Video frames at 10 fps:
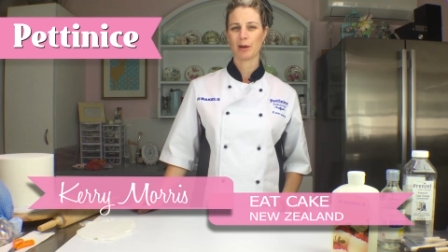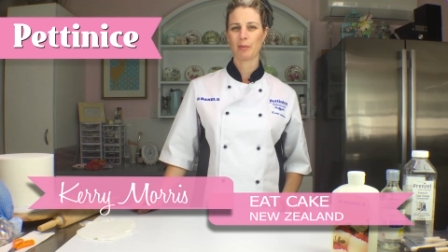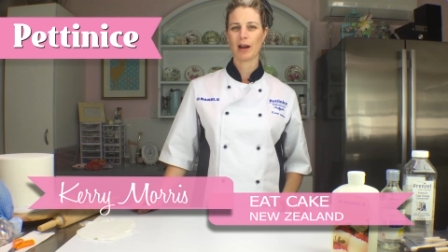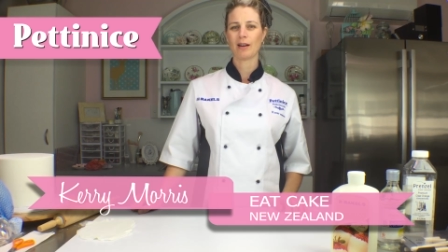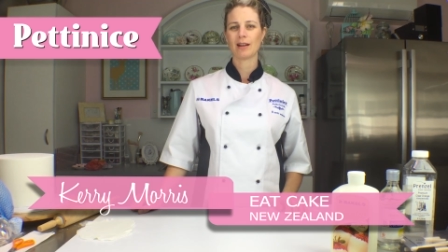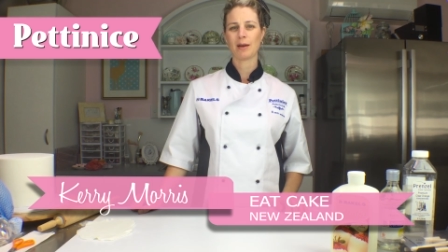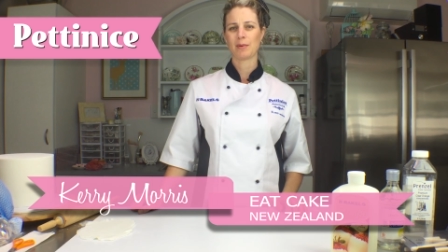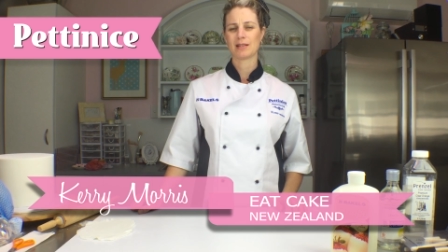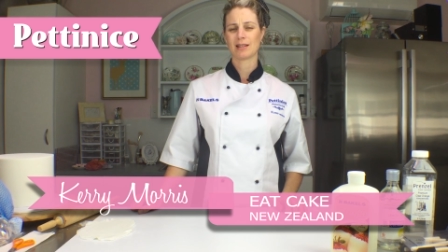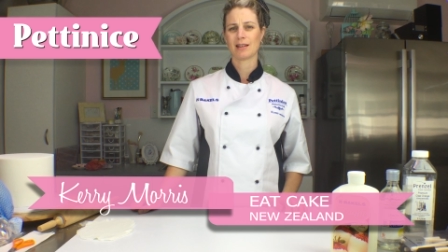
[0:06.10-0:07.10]
a proud
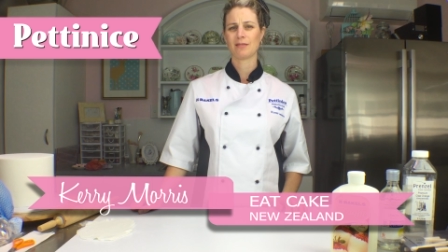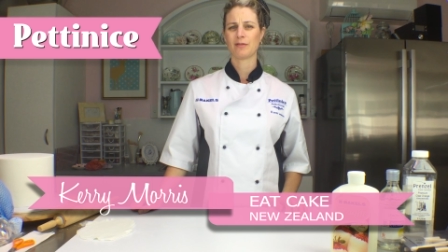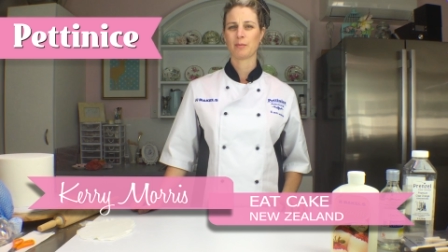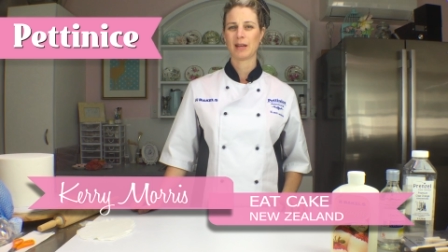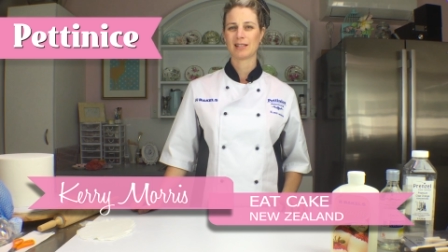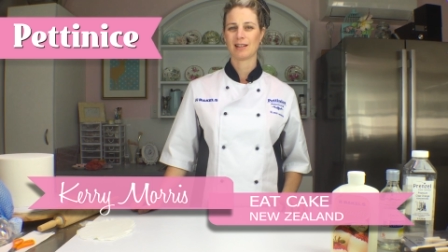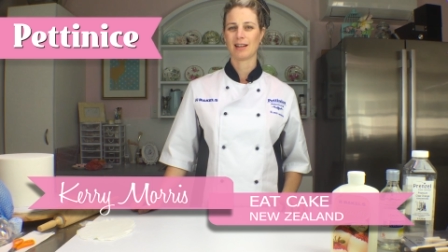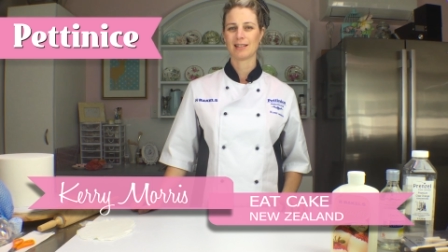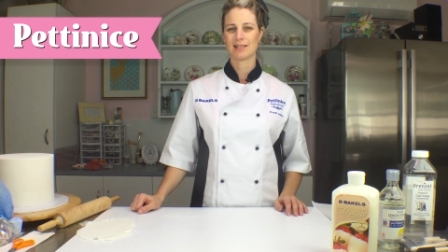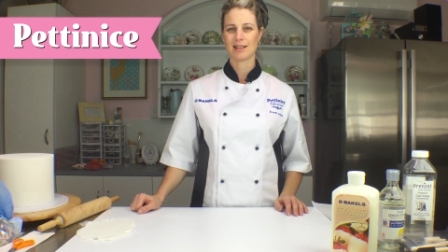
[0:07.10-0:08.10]
ambassador for
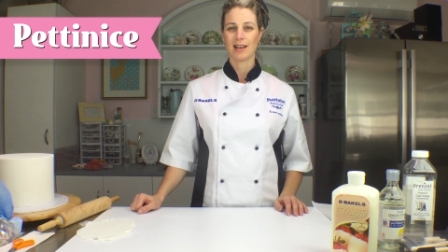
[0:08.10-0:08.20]
Pettinice.